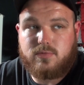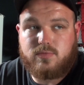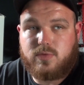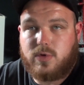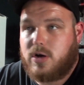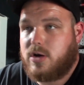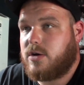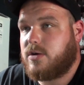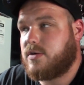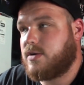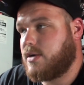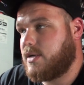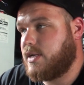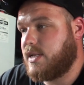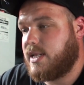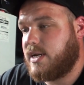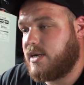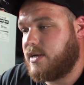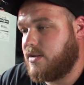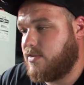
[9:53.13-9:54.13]
raw,
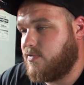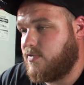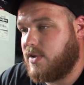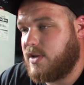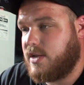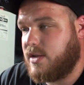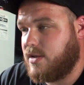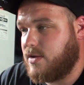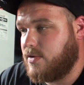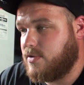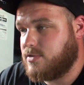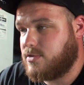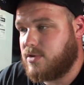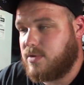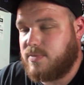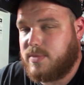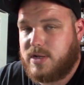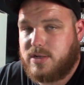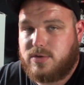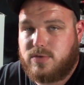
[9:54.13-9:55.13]
unedited videos, so
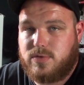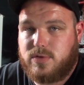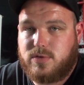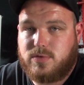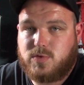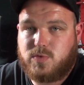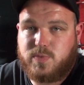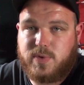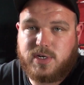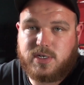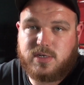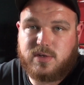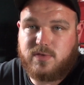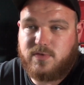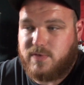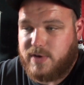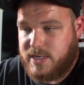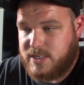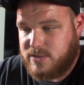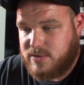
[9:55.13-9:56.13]
I'm not doing no special
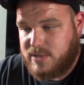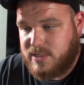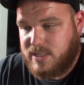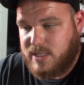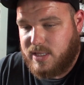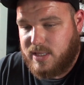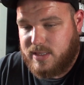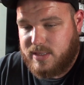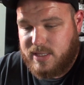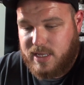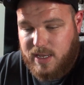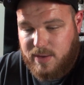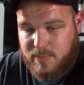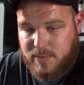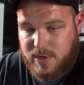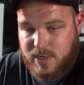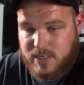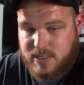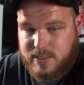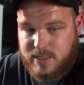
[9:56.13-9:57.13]
effects or anything like that
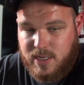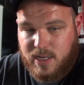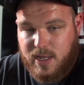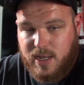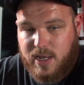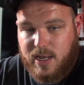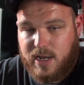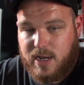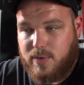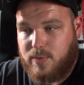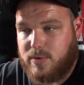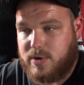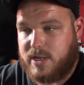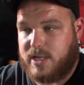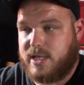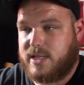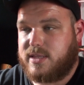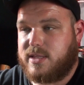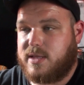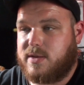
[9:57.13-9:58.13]
because I want to
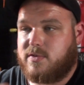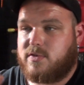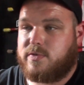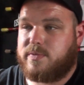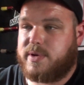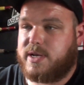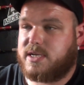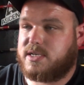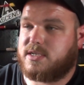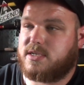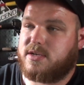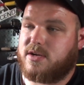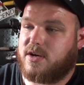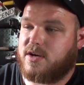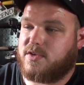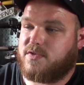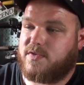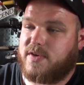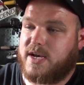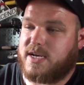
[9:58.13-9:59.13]
get the information to y'all
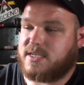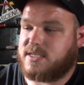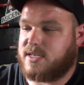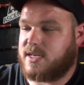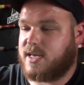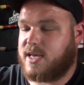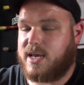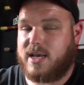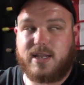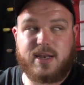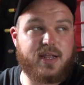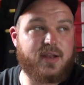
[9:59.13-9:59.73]
as fast as I can.